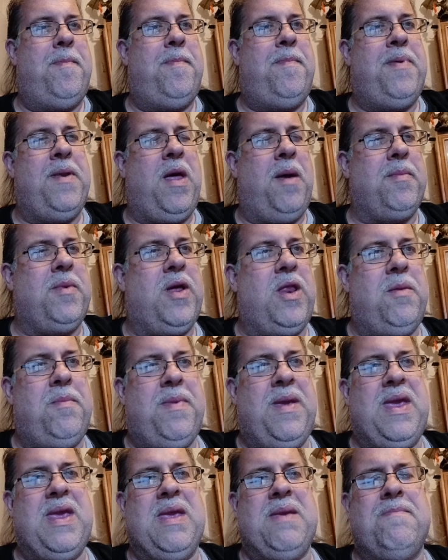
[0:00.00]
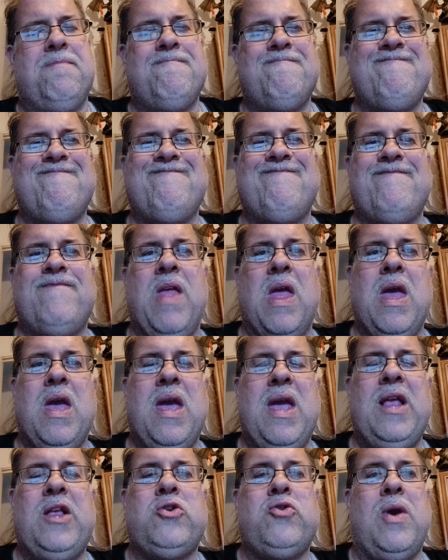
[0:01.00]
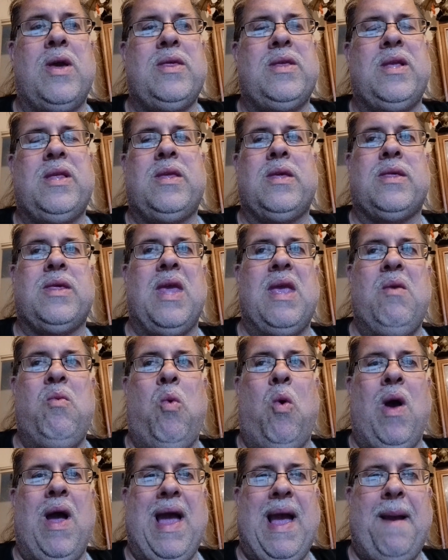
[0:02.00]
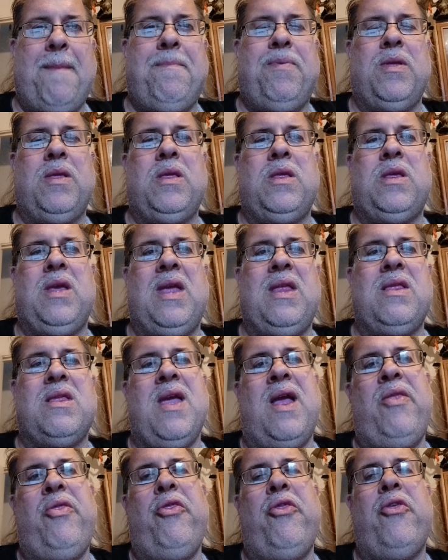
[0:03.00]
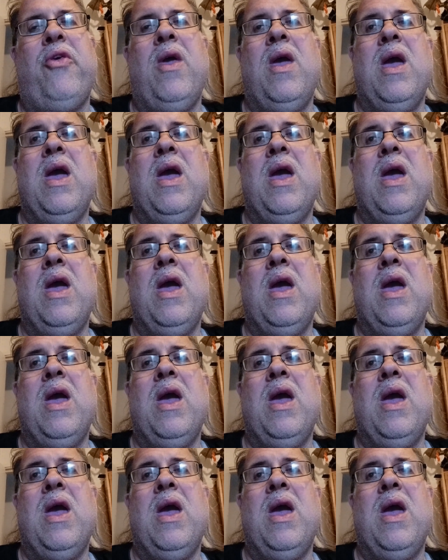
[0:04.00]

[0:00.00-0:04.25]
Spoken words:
but I'm going to be interested to see what happens in 10th,